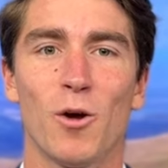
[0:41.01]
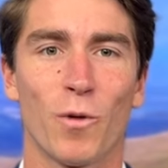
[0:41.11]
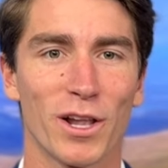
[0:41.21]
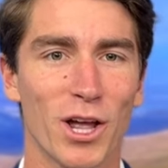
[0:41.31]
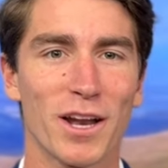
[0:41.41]

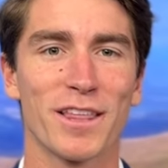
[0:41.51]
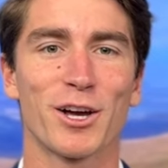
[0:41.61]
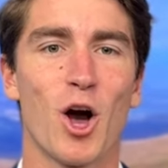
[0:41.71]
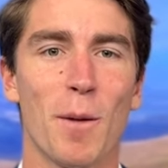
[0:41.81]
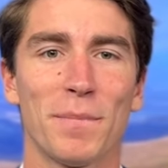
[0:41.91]
when a lot of the
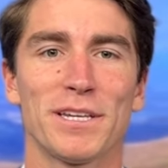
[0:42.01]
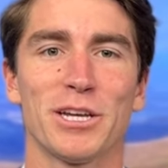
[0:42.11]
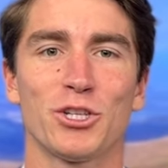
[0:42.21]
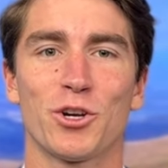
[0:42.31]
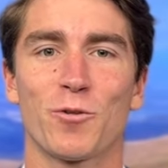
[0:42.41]

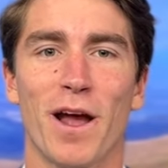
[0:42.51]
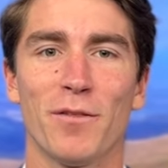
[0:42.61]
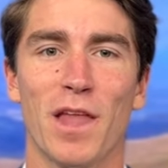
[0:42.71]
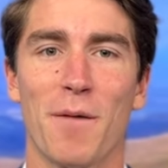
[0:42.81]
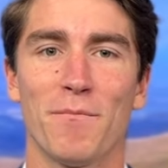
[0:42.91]
competition
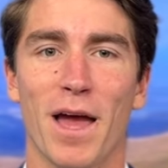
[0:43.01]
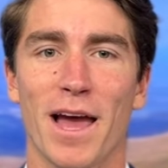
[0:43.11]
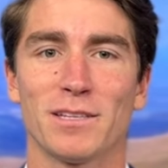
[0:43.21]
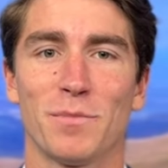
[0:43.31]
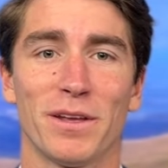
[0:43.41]
around them
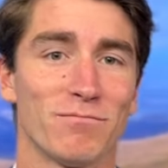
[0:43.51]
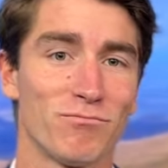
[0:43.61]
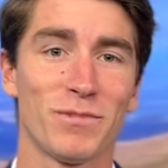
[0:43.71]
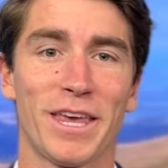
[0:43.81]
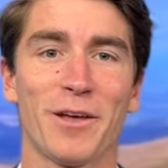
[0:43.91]
has been
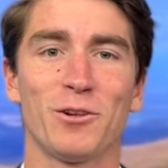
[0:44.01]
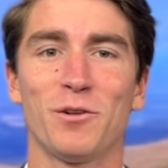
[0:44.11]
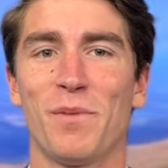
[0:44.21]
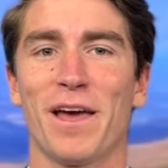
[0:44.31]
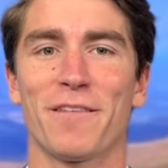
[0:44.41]

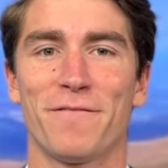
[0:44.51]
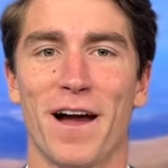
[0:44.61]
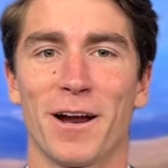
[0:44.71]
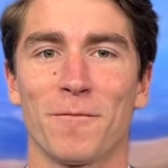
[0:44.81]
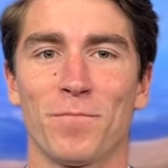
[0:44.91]
killed by the
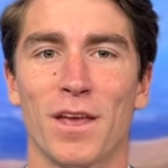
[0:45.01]
fire.